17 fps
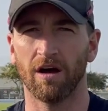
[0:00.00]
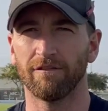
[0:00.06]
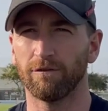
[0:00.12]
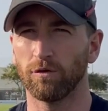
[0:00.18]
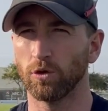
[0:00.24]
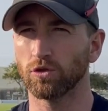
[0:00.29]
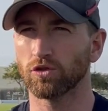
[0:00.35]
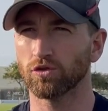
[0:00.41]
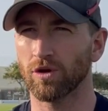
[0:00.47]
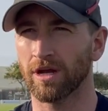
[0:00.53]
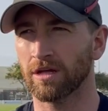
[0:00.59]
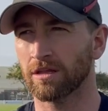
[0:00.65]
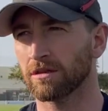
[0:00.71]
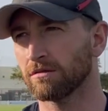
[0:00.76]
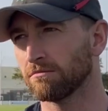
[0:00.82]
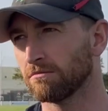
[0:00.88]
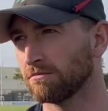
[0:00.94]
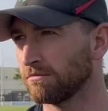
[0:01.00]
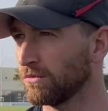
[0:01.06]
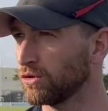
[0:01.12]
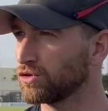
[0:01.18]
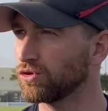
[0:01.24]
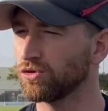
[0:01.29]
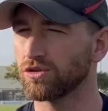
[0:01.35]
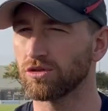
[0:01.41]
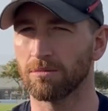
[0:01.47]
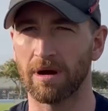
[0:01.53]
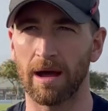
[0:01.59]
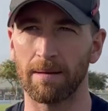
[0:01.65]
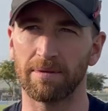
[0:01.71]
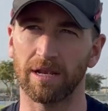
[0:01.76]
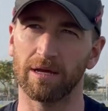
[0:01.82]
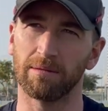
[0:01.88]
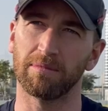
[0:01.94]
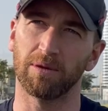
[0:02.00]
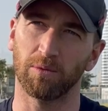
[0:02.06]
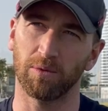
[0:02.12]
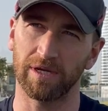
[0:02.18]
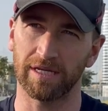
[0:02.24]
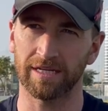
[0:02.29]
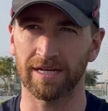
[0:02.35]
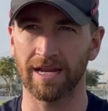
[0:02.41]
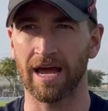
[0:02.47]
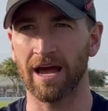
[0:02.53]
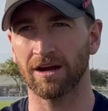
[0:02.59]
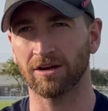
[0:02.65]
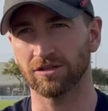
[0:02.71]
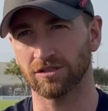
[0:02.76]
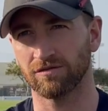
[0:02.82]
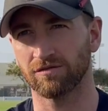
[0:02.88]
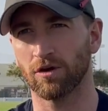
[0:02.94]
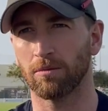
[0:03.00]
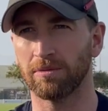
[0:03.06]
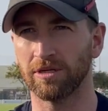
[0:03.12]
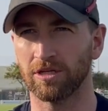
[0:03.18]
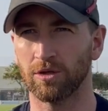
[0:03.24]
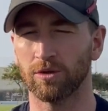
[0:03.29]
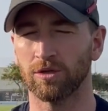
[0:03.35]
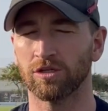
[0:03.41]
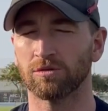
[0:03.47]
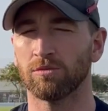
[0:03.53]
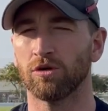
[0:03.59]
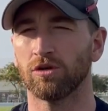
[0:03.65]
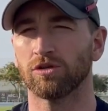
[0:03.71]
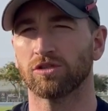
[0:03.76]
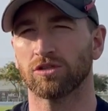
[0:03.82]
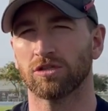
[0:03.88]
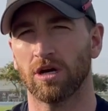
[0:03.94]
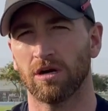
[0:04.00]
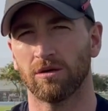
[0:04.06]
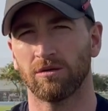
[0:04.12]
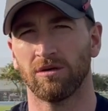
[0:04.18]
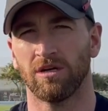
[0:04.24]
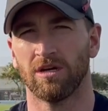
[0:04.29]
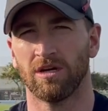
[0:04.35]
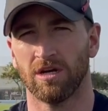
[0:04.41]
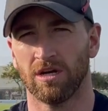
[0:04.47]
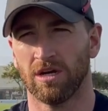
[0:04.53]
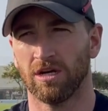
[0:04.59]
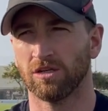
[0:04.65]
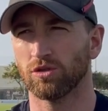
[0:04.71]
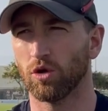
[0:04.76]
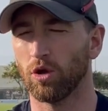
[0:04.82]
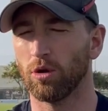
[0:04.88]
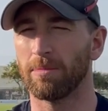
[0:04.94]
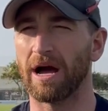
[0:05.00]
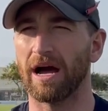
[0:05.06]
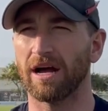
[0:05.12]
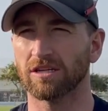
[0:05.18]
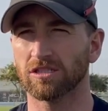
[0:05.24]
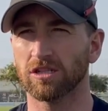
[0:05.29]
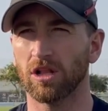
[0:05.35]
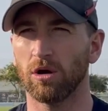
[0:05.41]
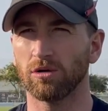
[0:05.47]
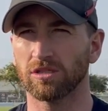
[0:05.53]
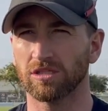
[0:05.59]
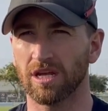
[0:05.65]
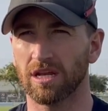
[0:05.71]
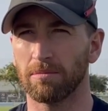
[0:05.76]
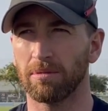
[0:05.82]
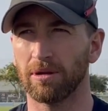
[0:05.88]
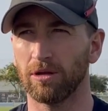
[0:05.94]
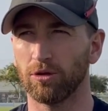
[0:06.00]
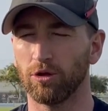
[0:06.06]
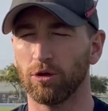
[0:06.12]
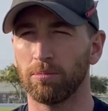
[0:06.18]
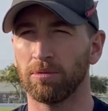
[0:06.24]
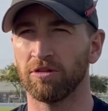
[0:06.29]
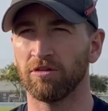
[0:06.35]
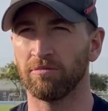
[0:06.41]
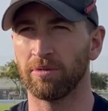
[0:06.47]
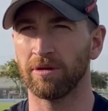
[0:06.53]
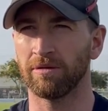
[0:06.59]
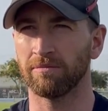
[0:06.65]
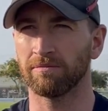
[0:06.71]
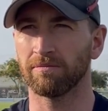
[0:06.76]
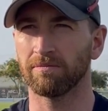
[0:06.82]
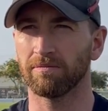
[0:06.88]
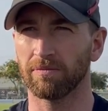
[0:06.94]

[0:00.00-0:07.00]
full strength, and muscles that might be a little bit weaker now because they've not been doing as much. So it's all about a slow, steady build up, and they've been